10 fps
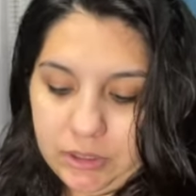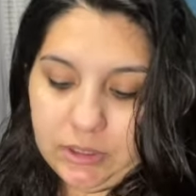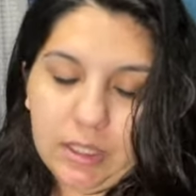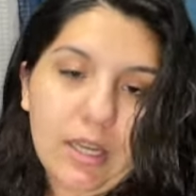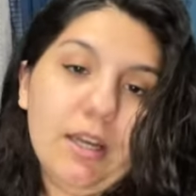
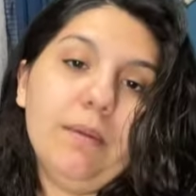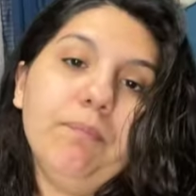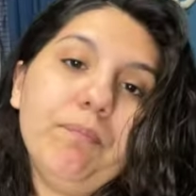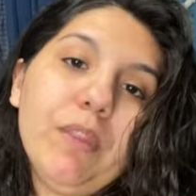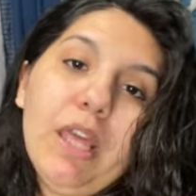
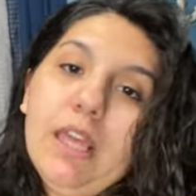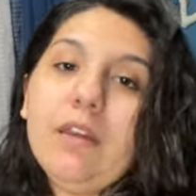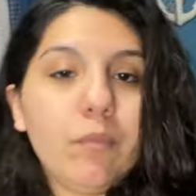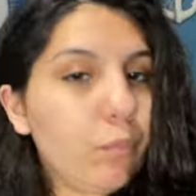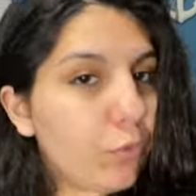
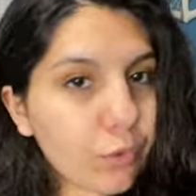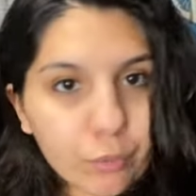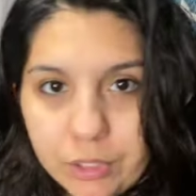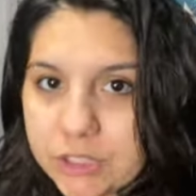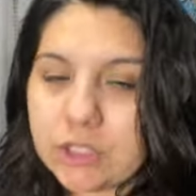
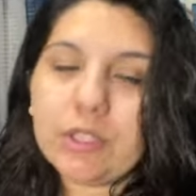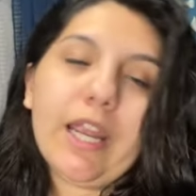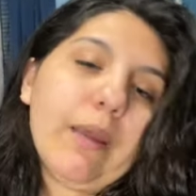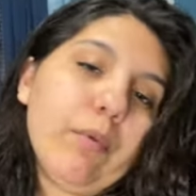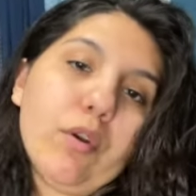Through
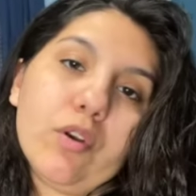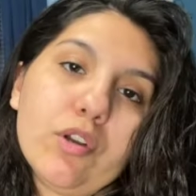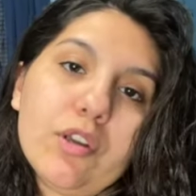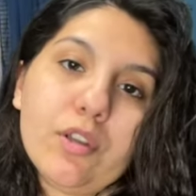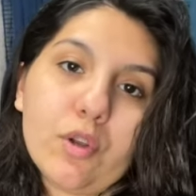Instagram
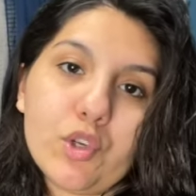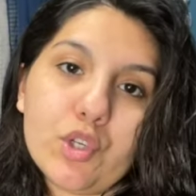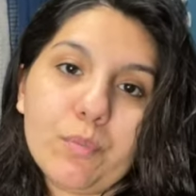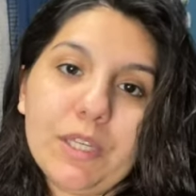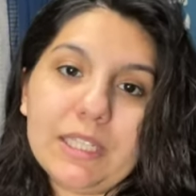or, you know,
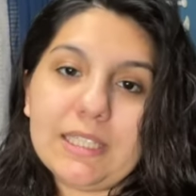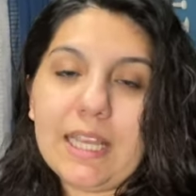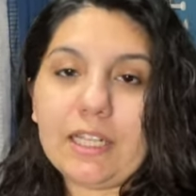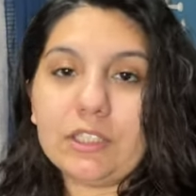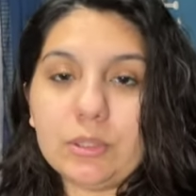shoot me a
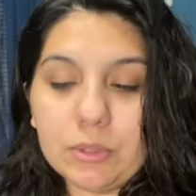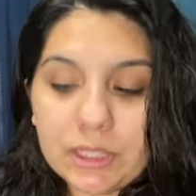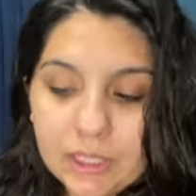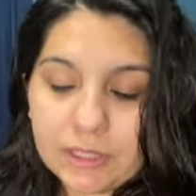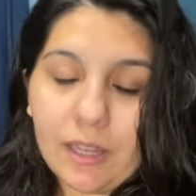text through
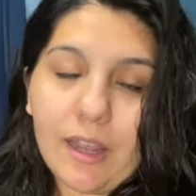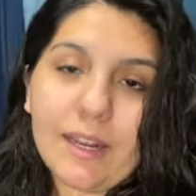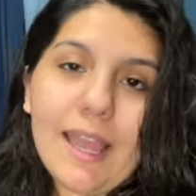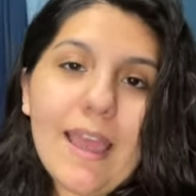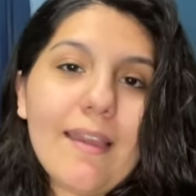TikTok.